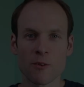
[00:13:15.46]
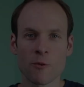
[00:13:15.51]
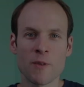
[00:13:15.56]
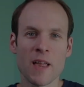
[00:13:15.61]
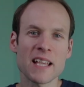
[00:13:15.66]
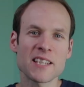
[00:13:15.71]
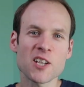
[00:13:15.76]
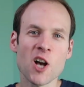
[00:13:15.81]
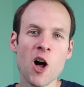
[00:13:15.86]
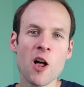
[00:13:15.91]
Well,
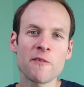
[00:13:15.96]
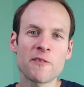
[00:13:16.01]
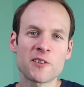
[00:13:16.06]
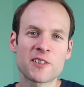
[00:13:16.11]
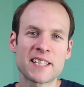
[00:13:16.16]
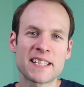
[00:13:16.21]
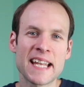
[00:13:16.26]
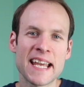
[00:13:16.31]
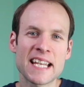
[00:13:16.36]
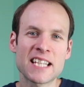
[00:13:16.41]
that's all for
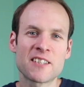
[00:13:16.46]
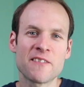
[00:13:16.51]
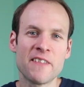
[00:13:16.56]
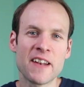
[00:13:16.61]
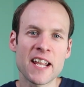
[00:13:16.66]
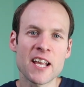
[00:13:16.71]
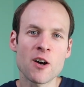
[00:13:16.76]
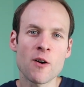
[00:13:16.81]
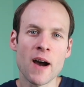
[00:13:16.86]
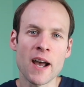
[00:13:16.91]
today's
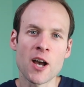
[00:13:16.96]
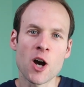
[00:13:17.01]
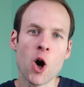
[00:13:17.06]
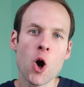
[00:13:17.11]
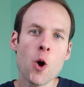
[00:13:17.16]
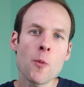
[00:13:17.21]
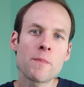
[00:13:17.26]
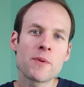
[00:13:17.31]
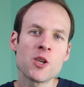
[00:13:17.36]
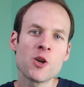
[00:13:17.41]
video. I
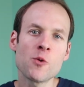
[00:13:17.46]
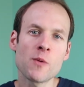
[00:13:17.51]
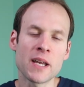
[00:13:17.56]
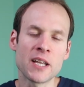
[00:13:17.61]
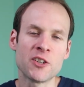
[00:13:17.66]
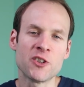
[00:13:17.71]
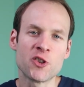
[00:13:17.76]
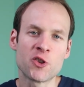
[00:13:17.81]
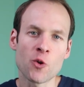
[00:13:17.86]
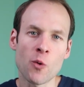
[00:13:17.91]
hope you
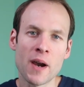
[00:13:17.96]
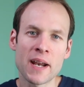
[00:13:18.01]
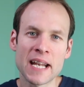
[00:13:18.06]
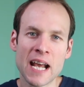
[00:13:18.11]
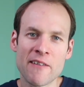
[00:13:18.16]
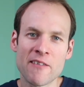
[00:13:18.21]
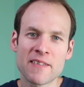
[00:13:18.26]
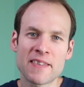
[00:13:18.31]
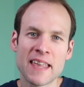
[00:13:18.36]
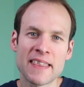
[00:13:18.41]
enjoyed
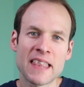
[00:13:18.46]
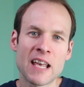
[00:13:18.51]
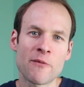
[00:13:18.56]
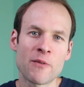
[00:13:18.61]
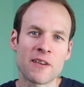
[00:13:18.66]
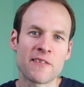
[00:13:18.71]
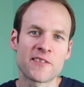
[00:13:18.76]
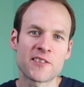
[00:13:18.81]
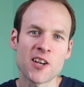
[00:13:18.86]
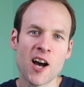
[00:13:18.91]
everything that
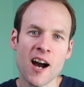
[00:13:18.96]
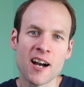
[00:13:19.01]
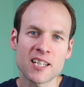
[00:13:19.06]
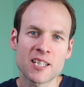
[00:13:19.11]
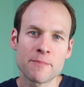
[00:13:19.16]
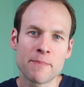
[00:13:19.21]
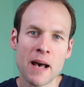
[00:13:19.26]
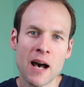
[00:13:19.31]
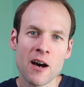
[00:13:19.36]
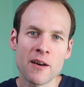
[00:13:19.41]
we've
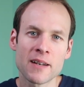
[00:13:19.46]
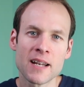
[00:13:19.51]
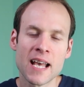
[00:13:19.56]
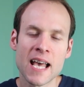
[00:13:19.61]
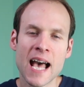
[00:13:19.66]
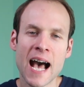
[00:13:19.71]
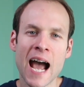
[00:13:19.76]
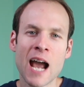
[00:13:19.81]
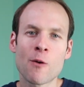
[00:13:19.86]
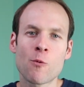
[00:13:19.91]
talked about.
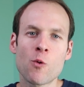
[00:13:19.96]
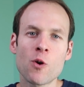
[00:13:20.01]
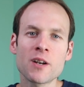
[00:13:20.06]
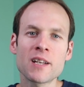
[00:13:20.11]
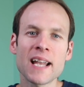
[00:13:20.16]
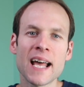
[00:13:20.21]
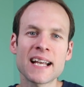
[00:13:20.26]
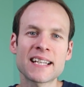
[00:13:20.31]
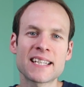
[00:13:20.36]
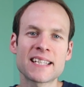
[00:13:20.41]
I
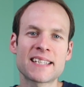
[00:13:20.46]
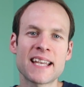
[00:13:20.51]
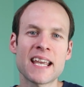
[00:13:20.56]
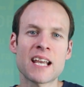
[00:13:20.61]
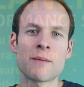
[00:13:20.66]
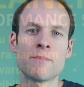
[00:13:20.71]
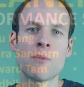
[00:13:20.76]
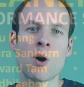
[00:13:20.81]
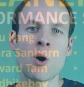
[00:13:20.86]
would like to take